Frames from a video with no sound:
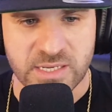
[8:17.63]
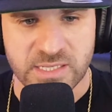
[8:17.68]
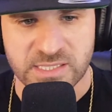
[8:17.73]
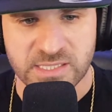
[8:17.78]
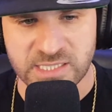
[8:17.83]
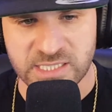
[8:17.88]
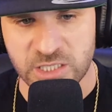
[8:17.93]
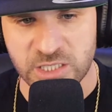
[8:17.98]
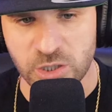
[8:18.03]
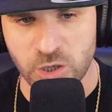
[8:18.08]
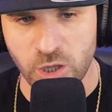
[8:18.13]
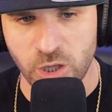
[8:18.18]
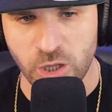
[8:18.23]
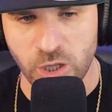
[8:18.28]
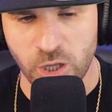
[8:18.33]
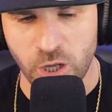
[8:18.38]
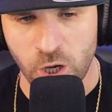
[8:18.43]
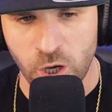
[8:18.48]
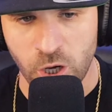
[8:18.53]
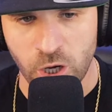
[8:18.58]
See
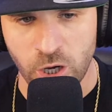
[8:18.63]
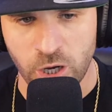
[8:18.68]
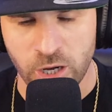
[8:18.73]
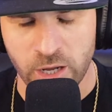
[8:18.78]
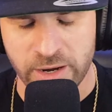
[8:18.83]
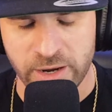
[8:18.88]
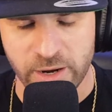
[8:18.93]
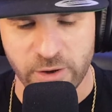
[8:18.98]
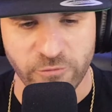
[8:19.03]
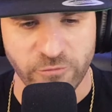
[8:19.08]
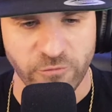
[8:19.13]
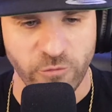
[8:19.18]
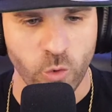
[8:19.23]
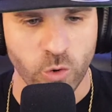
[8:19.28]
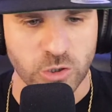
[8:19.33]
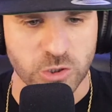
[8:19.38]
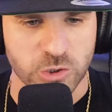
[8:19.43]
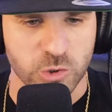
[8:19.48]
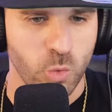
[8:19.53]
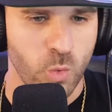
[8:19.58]
y'all on
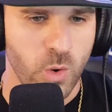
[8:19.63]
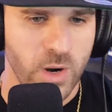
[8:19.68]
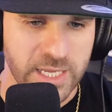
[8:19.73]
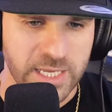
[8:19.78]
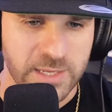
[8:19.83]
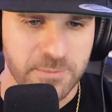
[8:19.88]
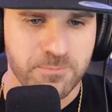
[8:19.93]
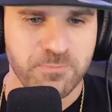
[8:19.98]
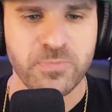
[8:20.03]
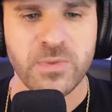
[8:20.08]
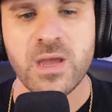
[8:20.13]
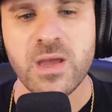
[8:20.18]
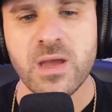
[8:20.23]
420.